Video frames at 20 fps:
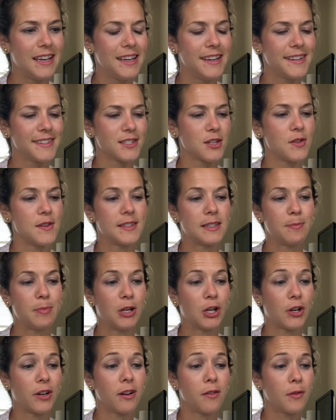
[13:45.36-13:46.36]
So the
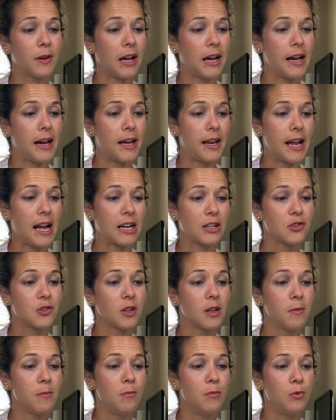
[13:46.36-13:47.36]
Spirit of God
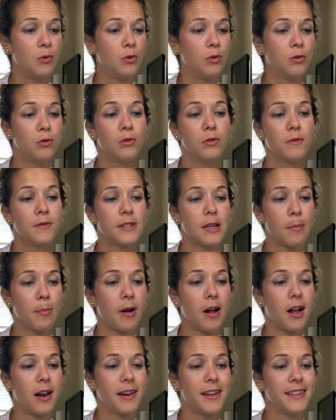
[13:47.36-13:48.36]
actually moved
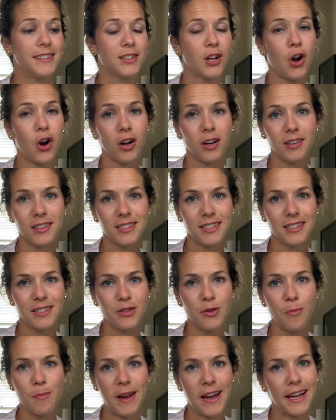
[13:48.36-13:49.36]
upon his heart
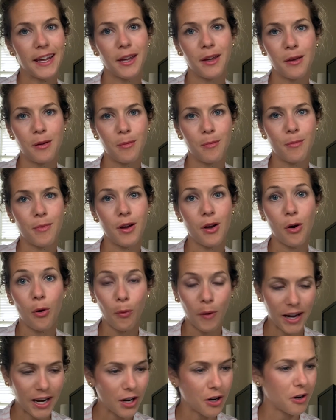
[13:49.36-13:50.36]
to make him
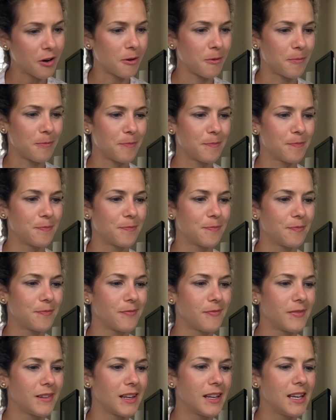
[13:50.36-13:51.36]
aware.
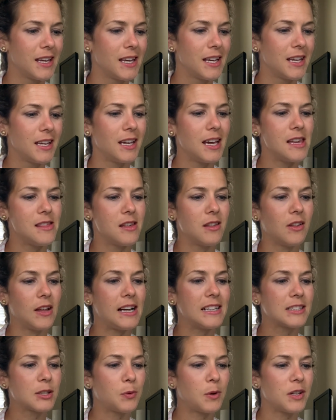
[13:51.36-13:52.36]
And then,
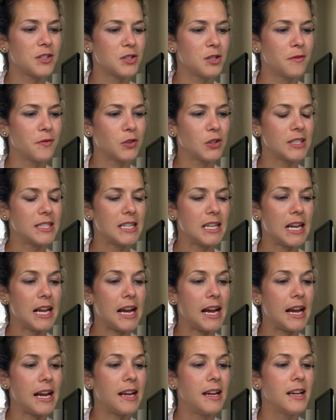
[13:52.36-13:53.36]
last question for
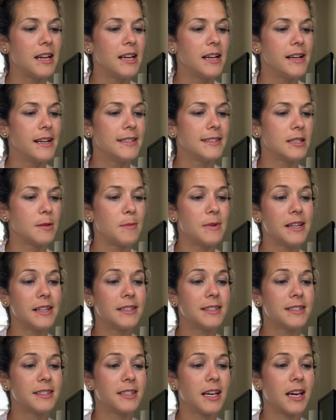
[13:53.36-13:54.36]
today
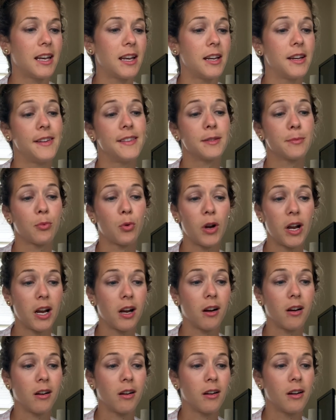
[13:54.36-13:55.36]
Simeon said in his
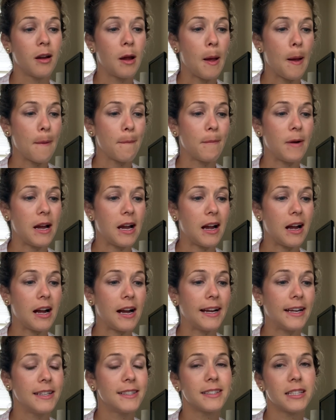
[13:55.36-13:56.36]
prayer,
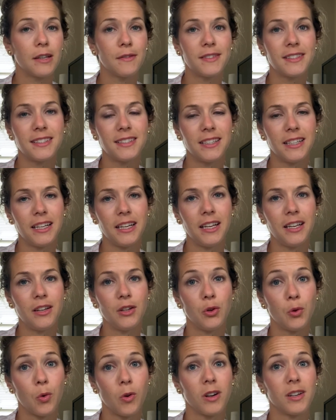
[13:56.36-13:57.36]
My eyes have seen
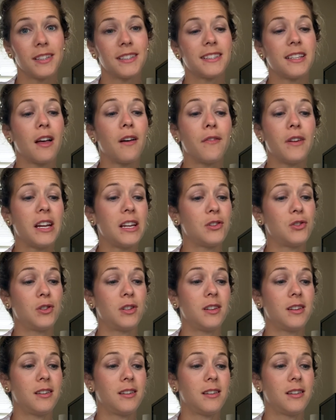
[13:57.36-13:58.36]
your
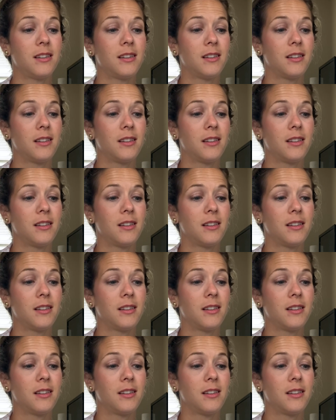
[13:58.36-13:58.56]
salvation.